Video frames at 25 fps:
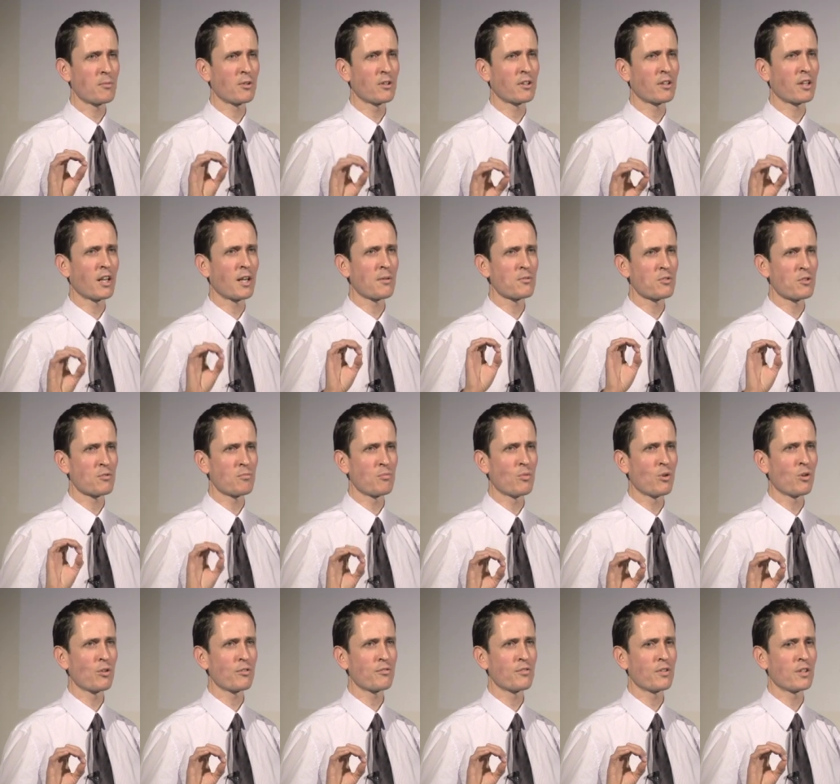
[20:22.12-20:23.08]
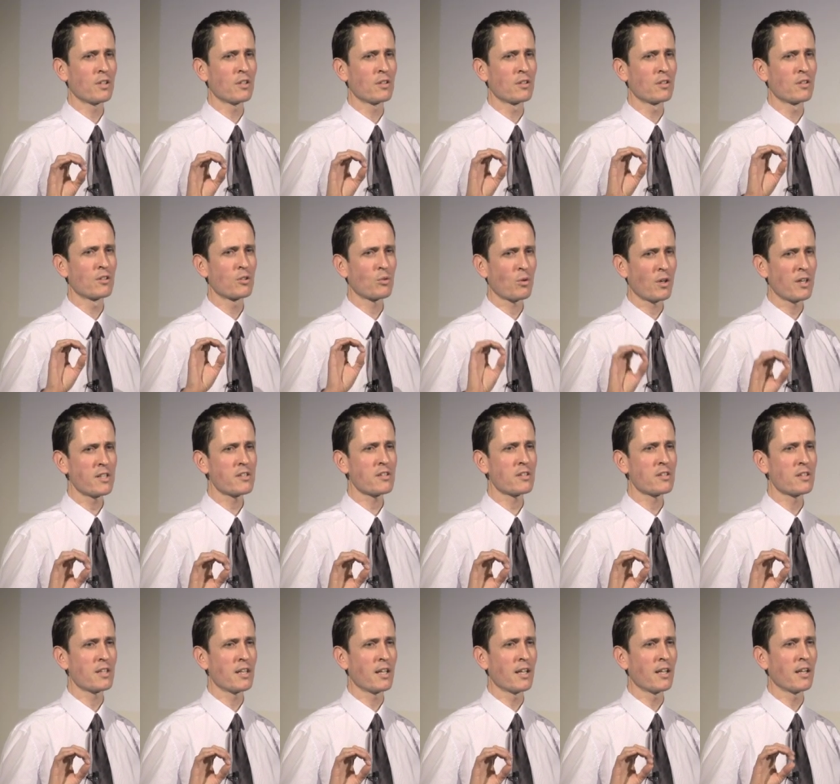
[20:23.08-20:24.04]
milligrams of morphine twice a
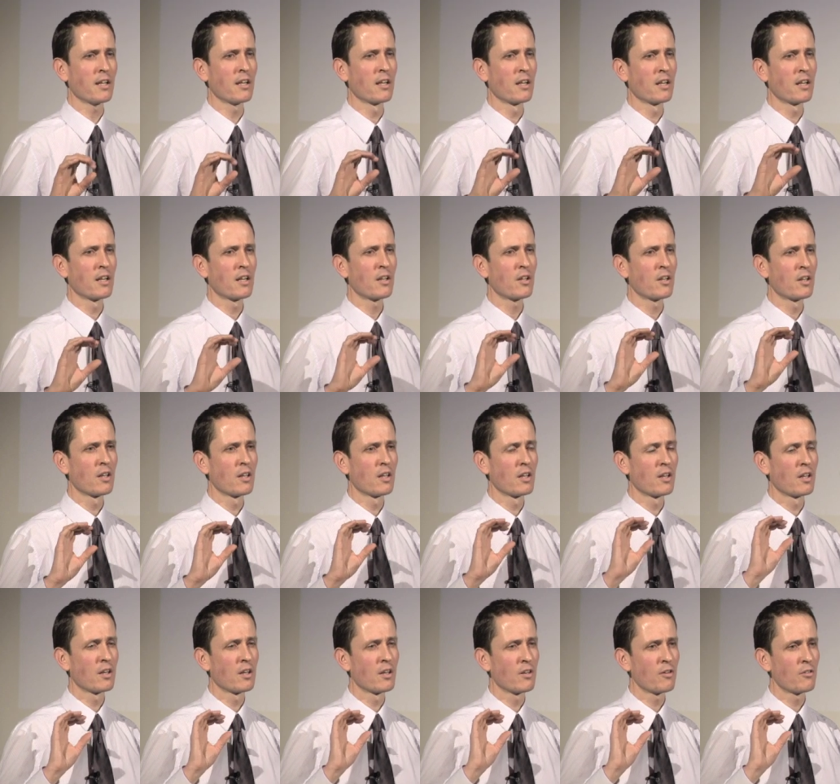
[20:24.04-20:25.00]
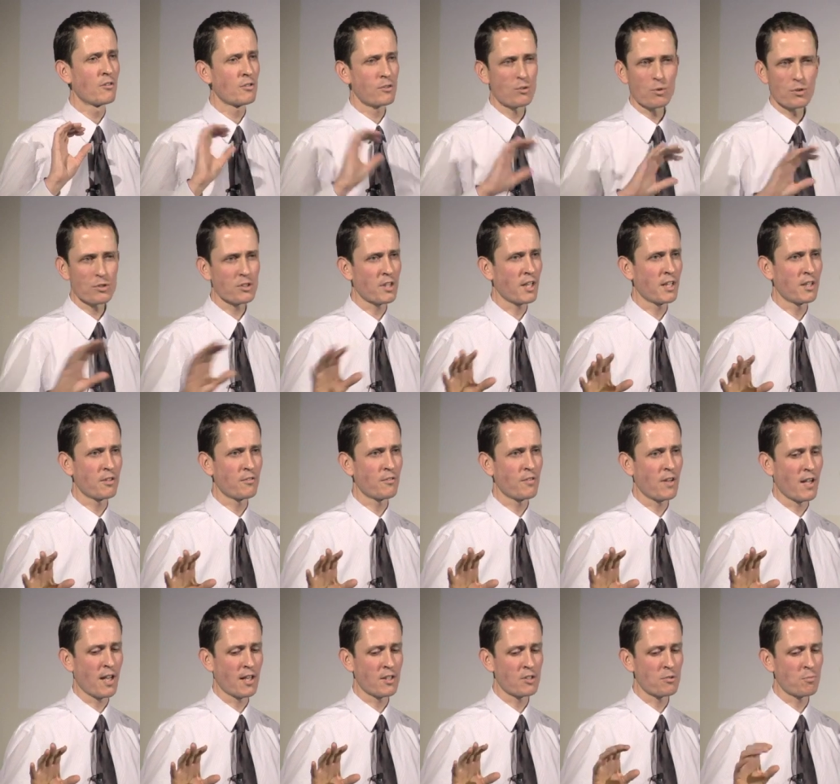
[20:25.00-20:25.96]
day, there's no side
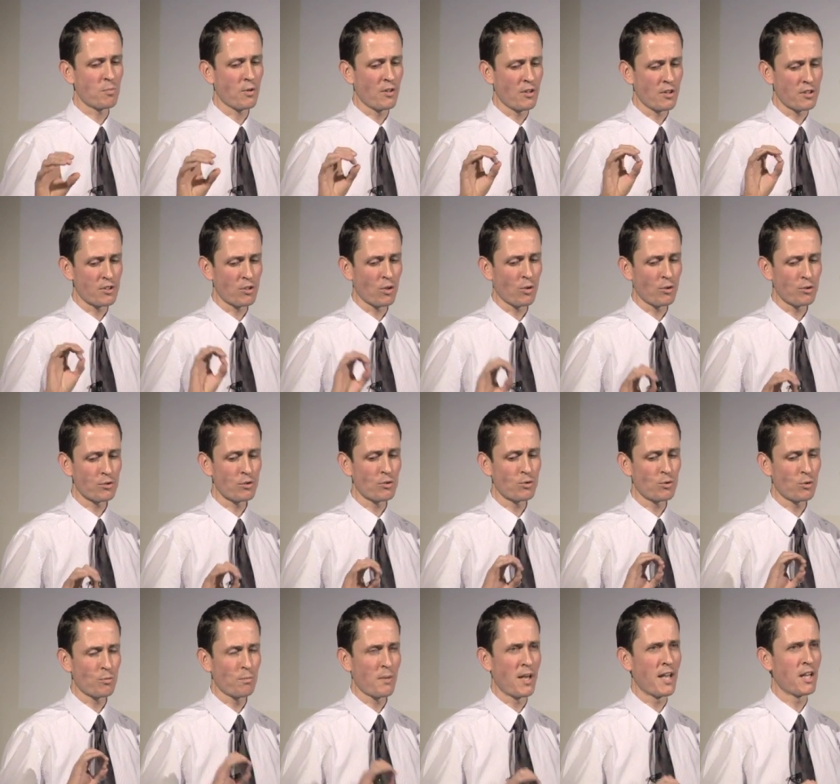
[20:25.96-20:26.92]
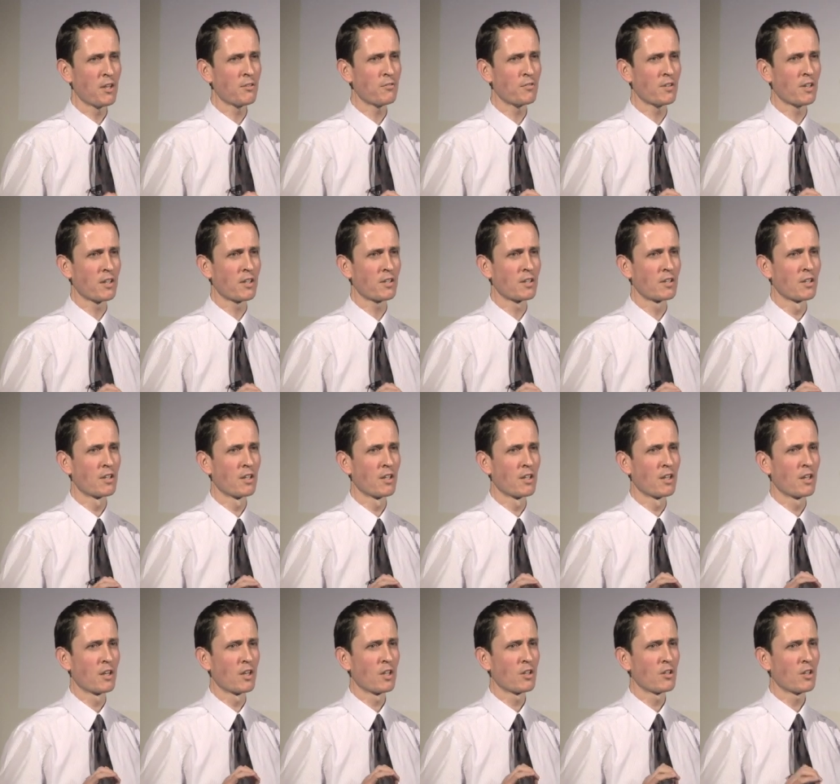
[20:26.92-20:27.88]
effects, but there's also no benefit,
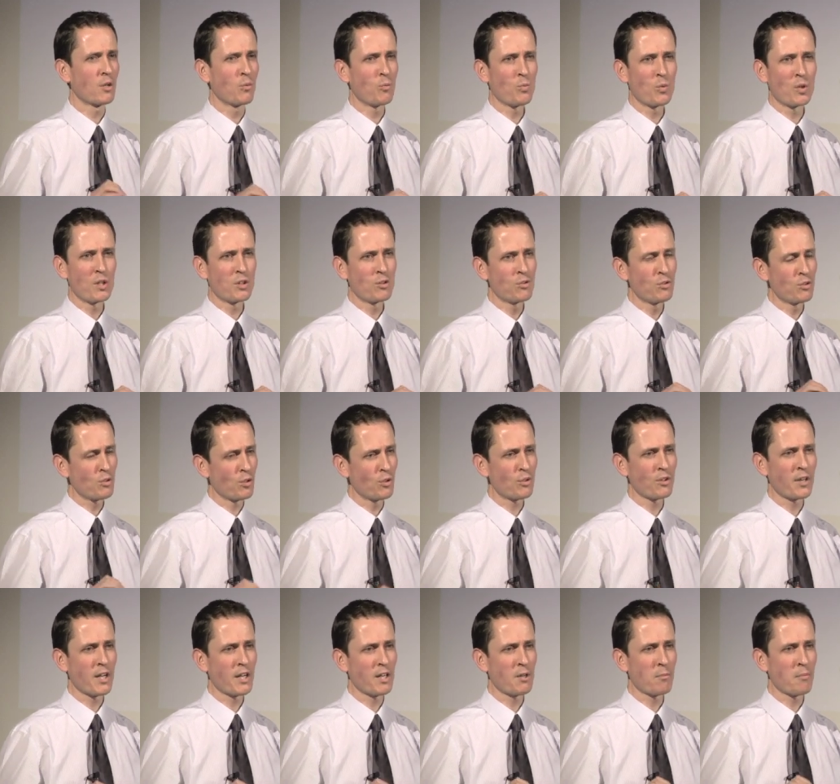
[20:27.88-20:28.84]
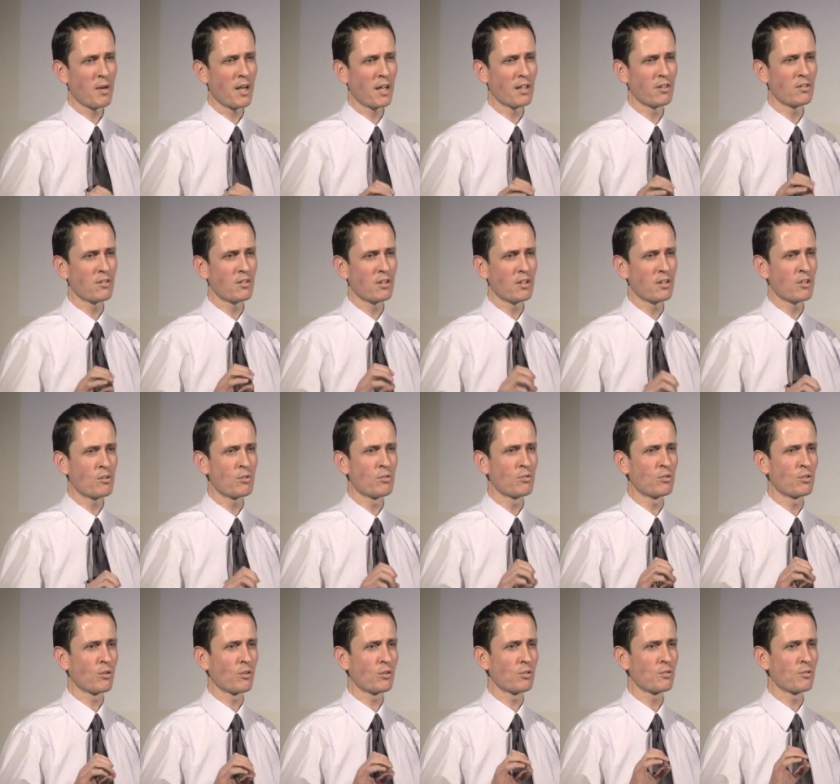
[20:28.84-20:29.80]
then we do not recommend that you
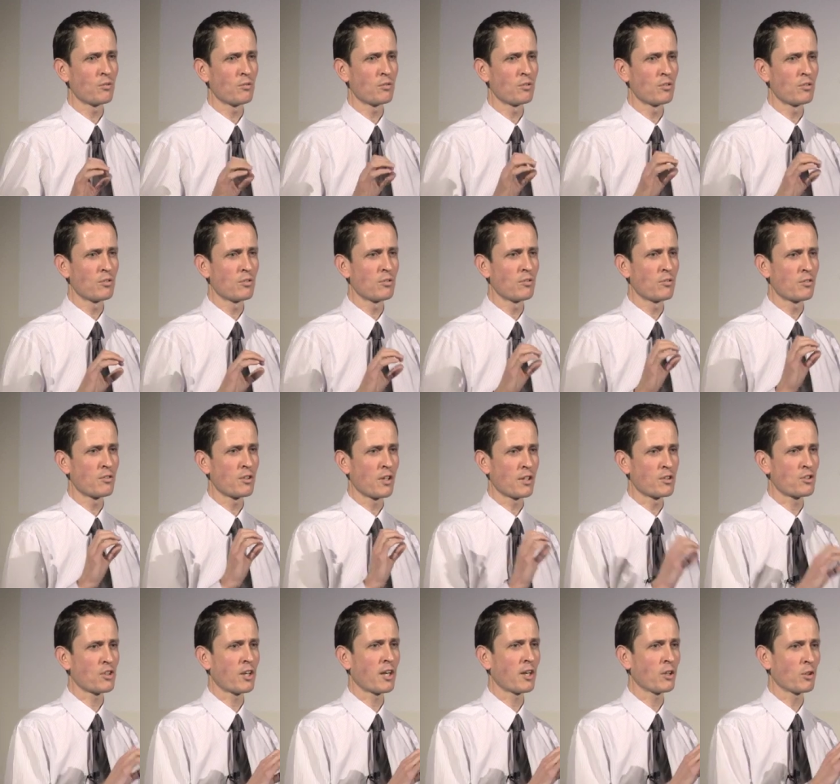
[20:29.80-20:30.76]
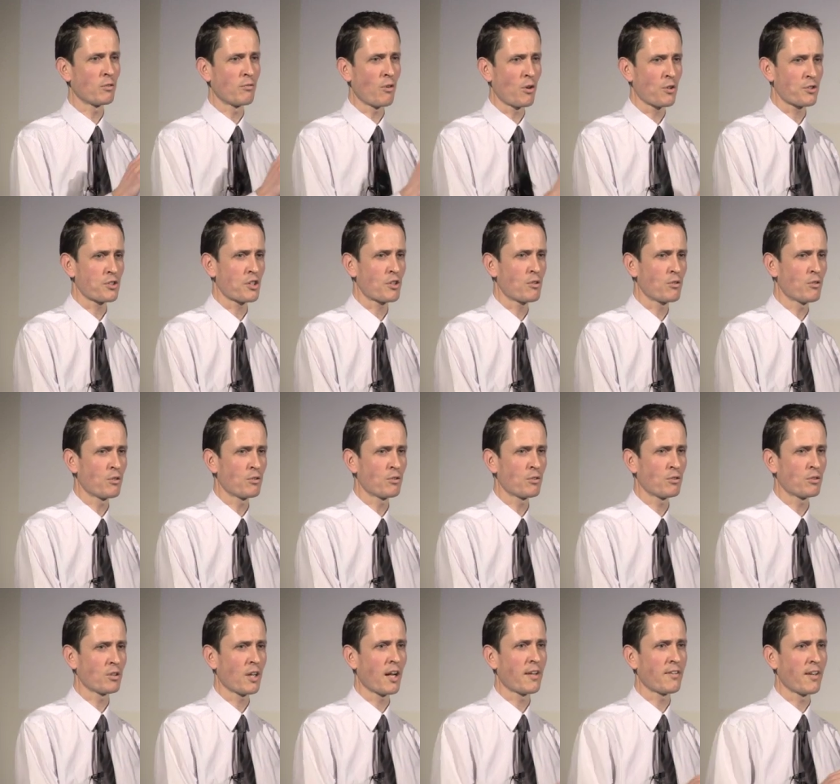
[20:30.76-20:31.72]
go on to a trial of
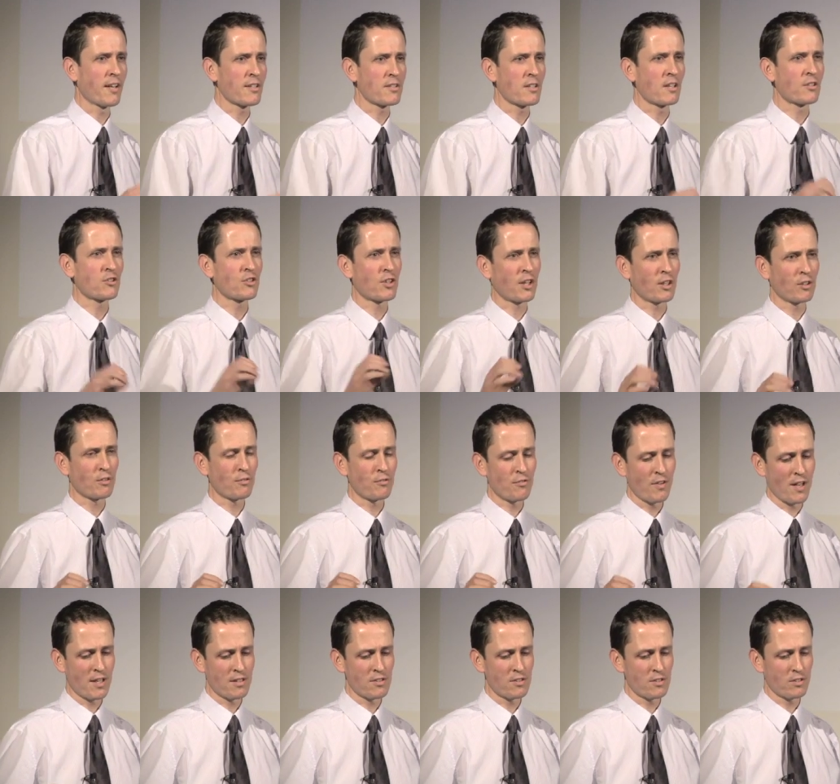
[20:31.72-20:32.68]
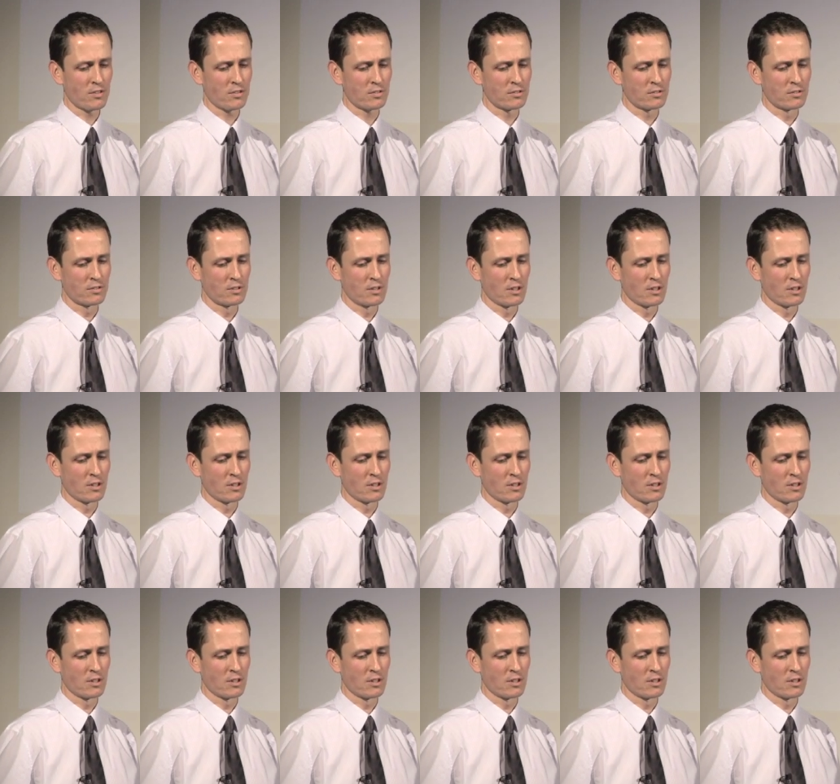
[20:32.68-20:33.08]
oxycodone and then a trial of fentanyl.